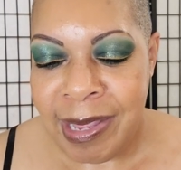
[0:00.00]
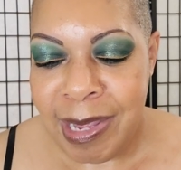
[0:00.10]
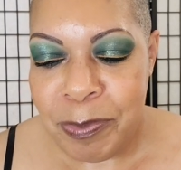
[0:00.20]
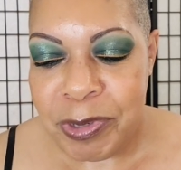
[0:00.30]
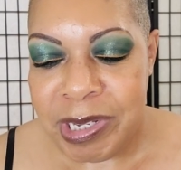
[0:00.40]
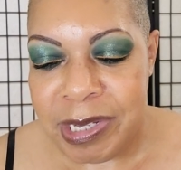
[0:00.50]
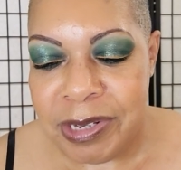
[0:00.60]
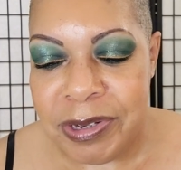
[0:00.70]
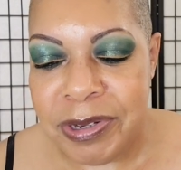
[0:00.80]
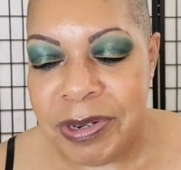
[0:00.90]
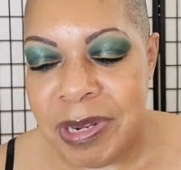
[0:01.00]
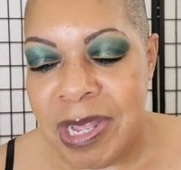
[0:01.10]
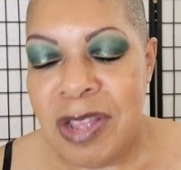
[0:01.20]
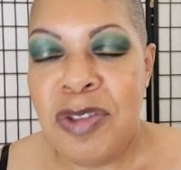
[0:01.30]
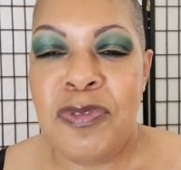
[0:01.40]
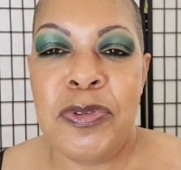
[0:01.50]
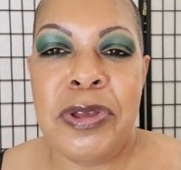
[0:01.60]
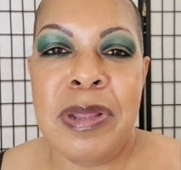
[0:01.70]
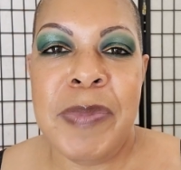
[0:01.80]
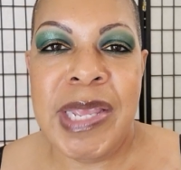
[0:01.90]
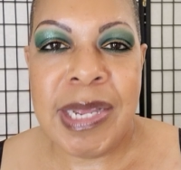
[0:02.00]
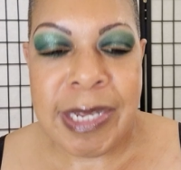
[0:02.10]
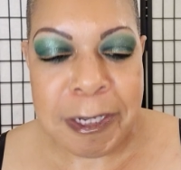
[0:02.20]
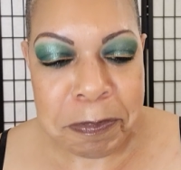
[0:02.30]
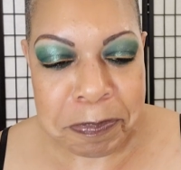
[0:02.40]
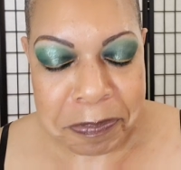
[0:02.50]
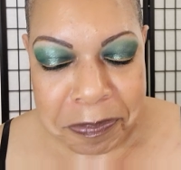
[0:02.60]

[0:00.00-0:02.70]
came on here for the makeup,